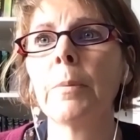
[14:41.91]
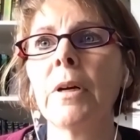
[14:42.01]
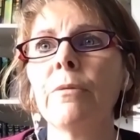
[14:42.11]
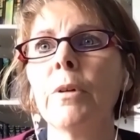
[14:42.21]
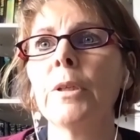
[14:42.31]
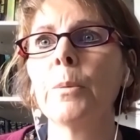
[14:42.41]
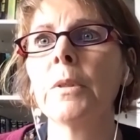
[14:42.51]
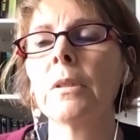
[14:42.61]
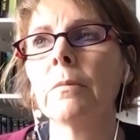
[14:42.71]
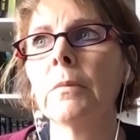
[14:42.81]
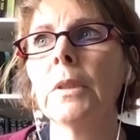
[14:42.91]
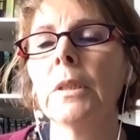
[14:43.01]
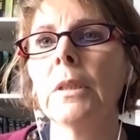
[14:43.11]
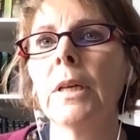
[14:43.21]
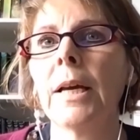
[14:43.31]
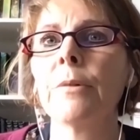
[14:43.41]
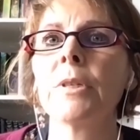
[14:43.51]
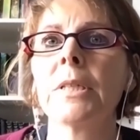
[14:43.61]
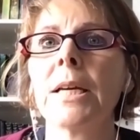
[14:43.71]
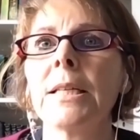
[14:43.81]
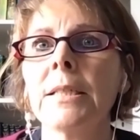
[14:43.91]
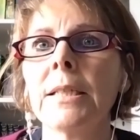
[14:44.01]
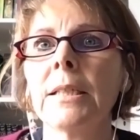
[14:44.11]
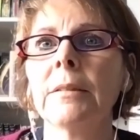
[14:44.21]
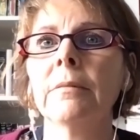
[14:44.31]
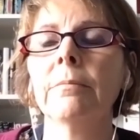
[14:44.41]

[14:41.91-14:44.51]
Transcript: I've worked with some outstanding